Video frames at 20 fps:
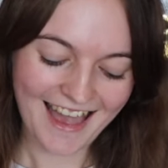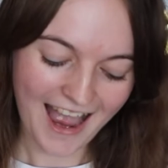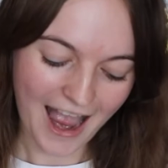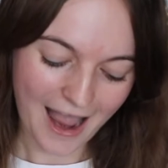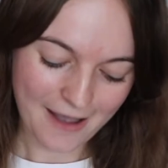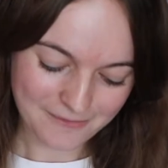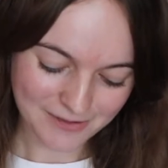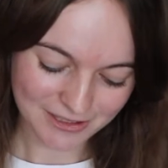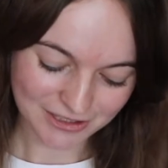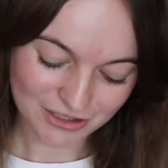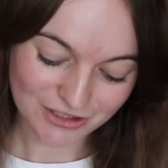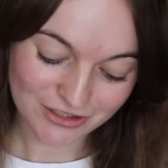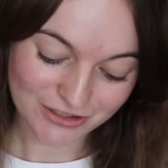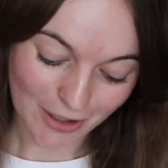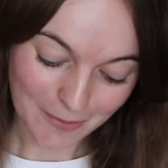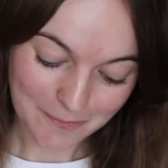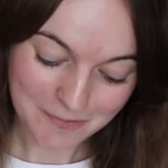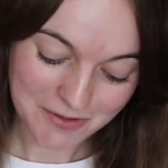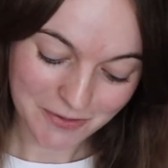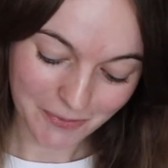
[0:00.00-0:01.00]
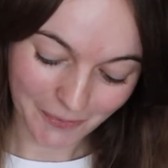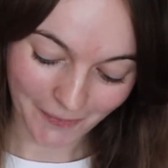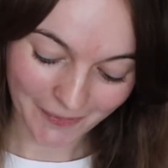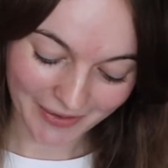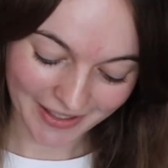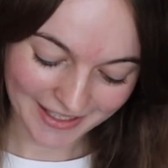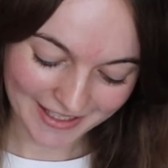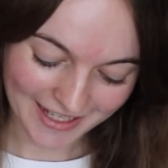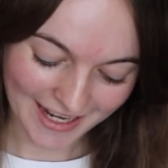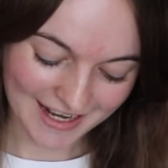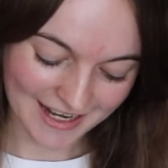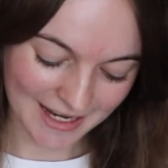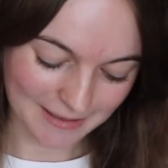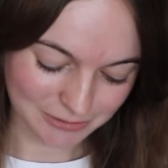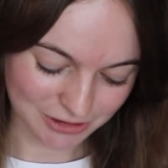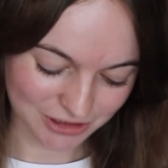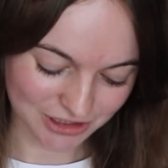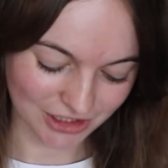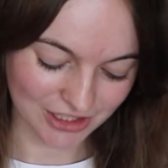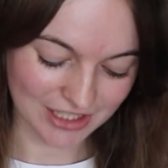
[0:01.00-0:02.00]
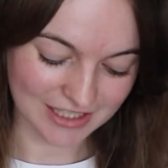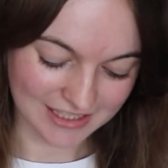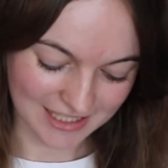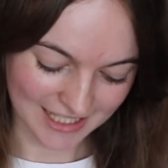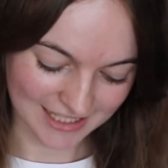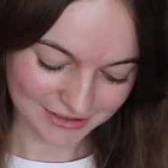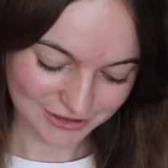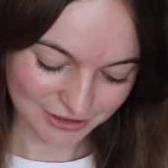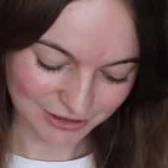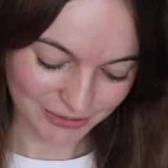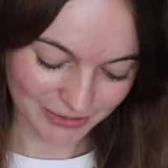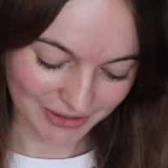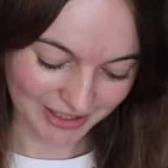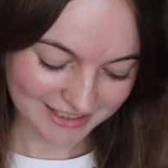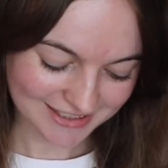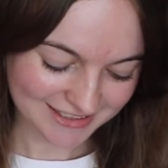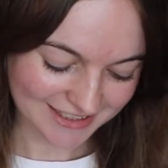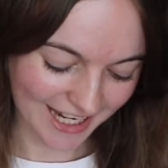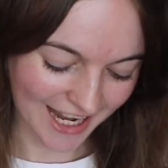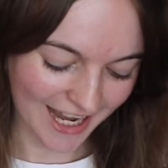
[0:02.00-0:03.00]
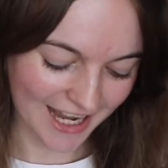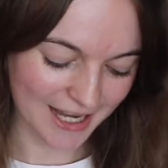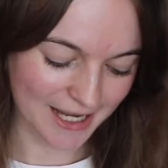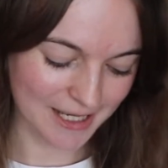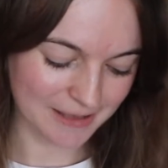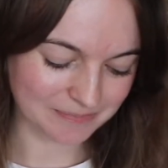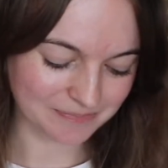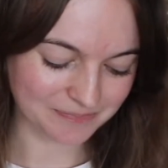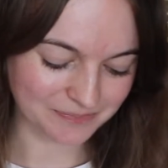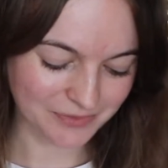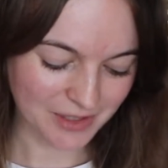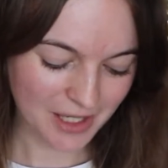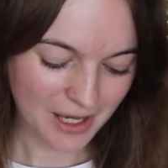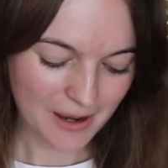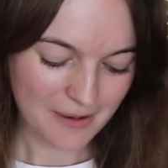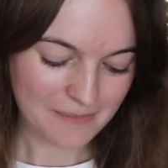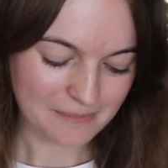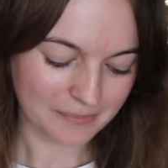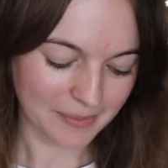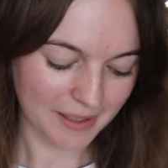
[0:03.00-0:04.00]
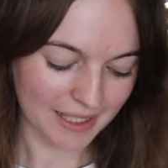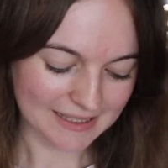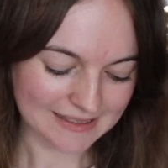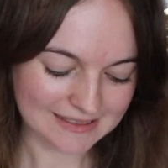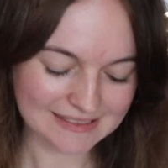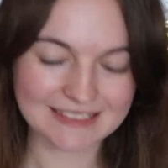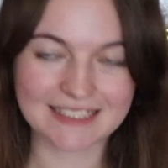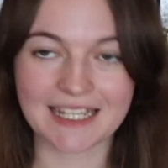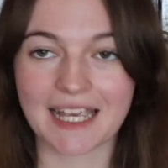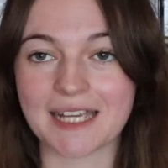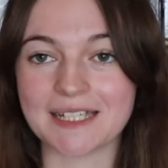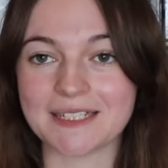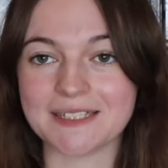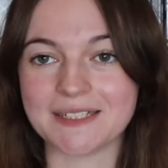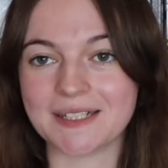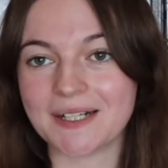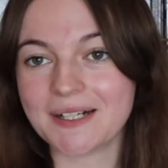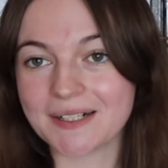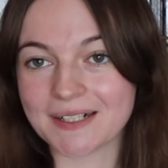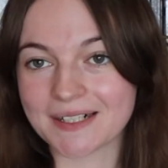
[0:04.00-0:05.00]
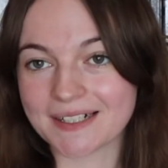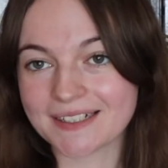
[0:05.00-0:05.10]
I'm going to stop talking and I'm just going to get to it. But yeah.